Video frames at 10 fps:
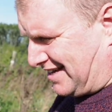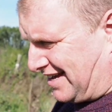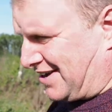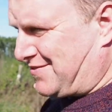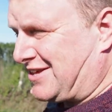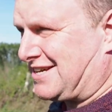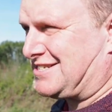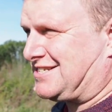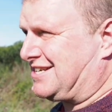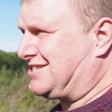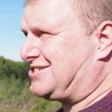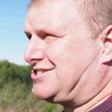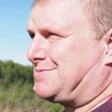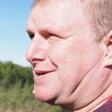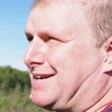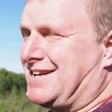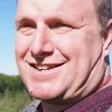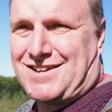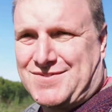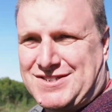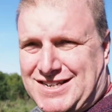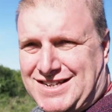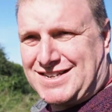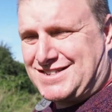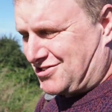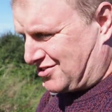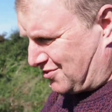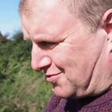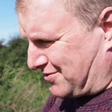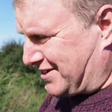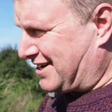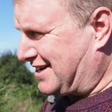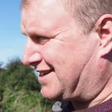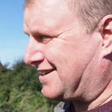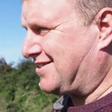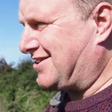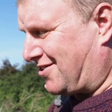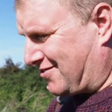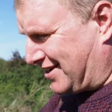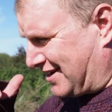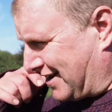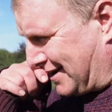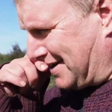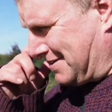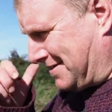Everything is tinged by, obviously it's got colder at night and the longer night,